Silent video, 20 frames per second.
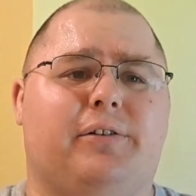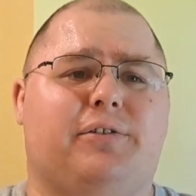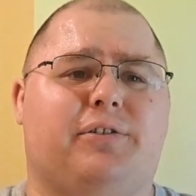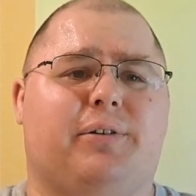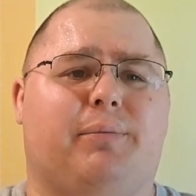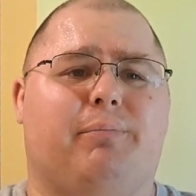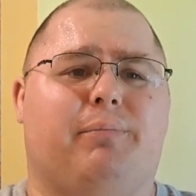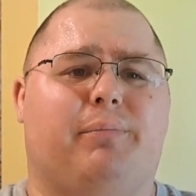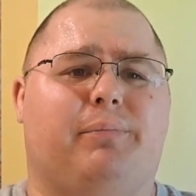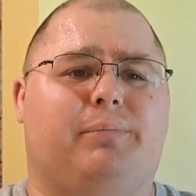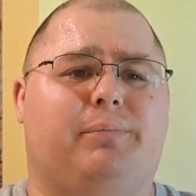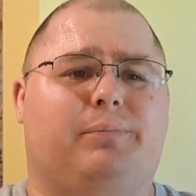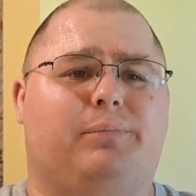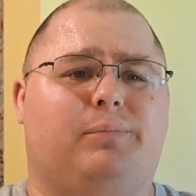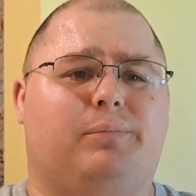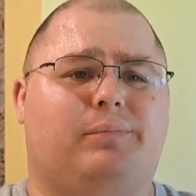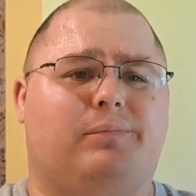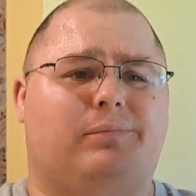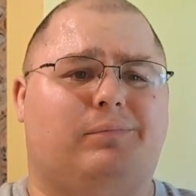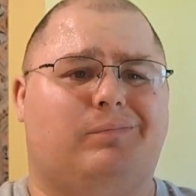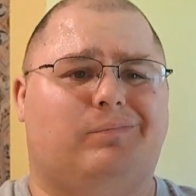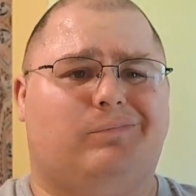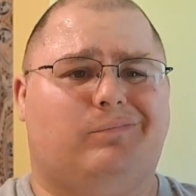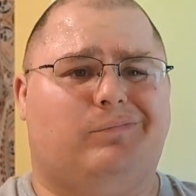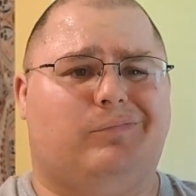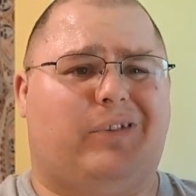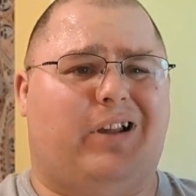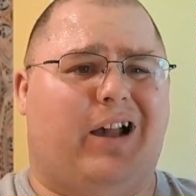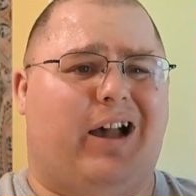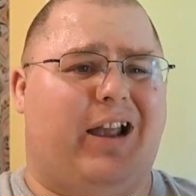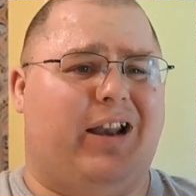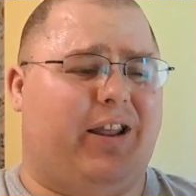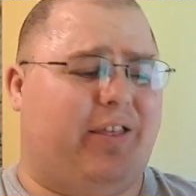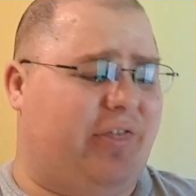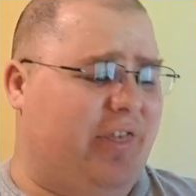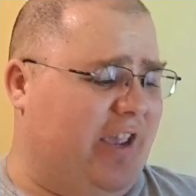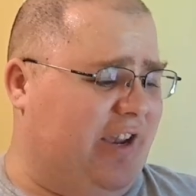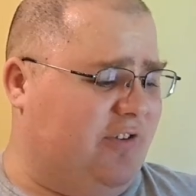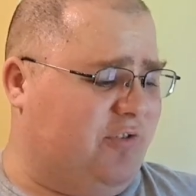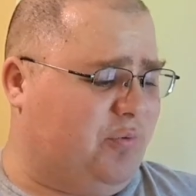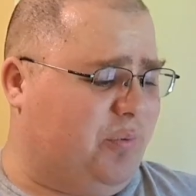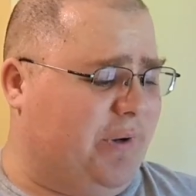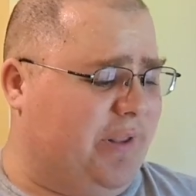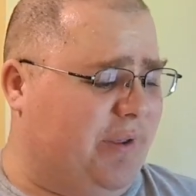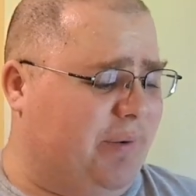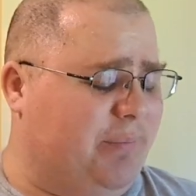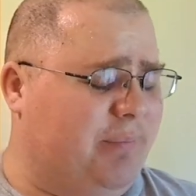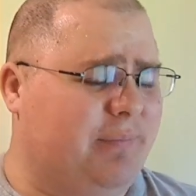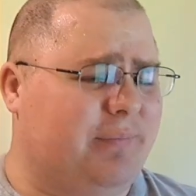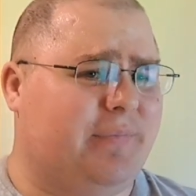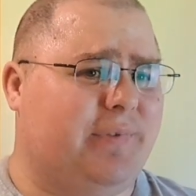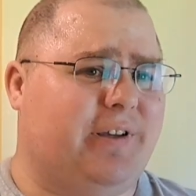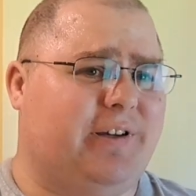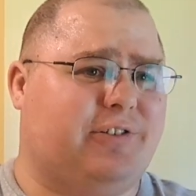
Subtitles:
some kind of things with them.